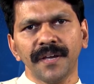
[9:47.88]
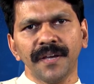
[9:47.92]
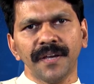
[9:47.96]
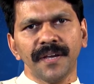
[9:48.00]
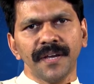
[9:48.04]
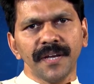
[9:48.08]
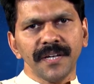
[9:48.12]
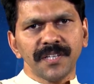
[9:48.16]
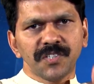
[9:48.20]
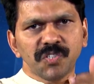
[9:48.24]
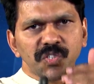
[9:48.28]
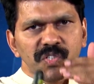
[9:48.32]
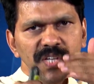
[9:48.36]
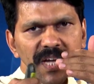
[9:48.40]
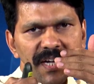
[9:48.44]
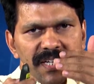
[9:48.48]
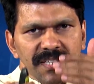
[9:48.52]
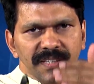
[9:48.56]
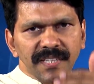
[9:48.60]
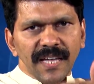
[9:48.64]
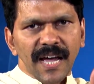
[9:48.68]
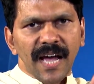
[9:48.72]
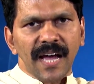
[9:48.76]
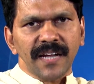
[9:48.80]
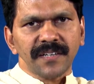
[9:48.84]
It
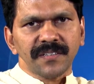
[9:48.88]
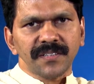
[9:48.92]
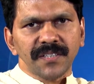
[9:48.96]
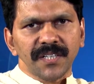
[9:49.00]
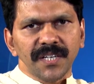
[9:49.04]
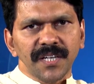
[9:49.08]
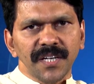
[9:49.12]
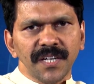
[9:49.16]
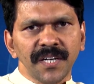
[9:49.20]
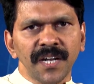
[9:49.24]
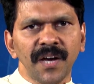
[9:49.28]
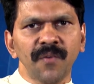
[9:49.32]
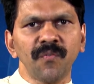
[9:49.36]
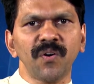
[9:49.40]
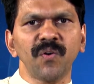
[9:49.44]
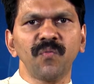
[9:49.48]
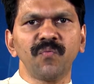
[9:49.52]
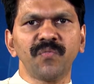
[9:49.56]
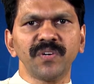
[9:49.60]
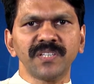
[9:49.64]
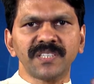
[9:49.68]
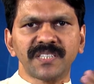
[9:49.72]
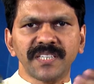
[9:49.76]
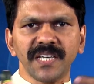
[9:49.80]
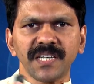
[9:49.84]
said that in our
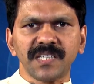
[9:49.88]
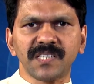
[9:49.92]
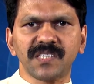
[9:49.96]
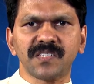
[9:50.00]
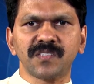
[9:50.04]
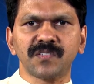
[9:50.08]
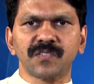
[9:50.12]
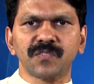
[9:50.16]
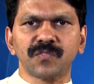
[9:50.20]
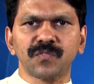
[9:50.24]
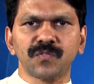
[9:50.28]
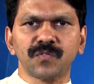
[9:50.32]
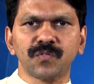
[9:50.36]
visits